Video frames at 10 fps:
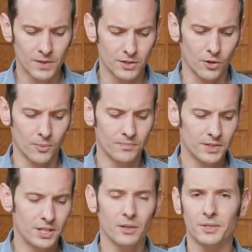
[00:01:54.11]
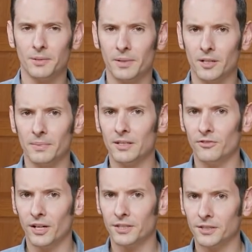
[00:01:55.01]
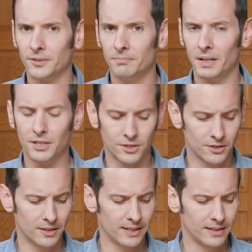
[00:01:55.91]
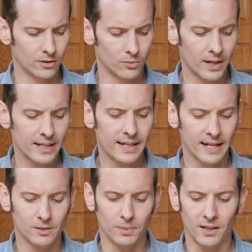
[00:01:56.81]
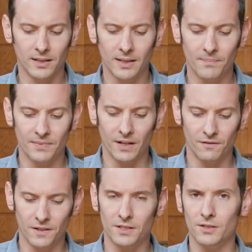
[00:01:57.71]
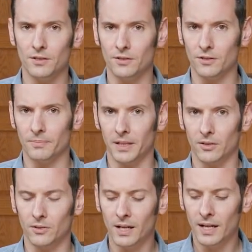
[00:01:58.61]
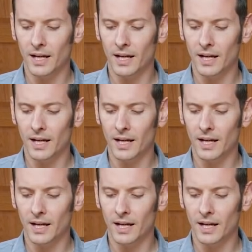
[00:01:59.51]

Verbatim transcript: So check with your barrel manufacturer, make sure you're getting the right gas block that fits your barrel.